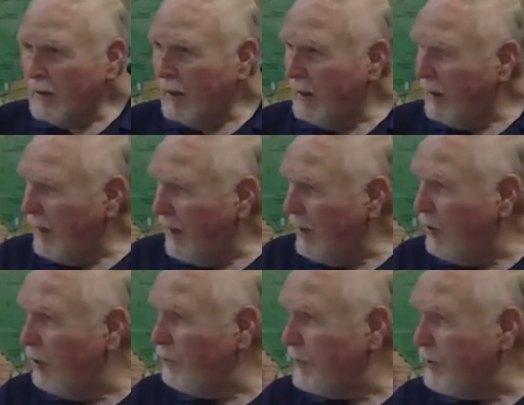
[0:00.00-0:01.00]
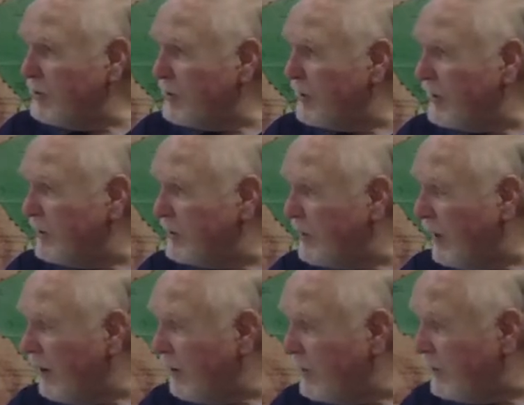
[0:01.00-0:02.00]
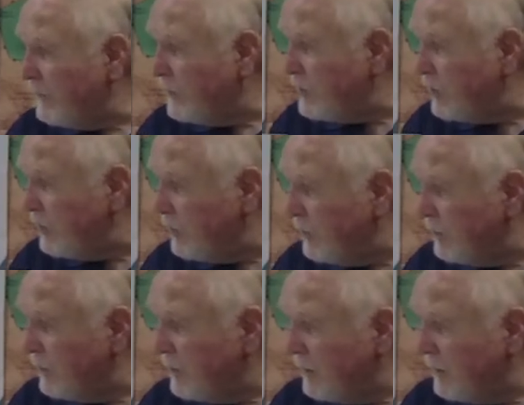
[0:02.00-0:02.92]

I hope you're sick and tired of it too.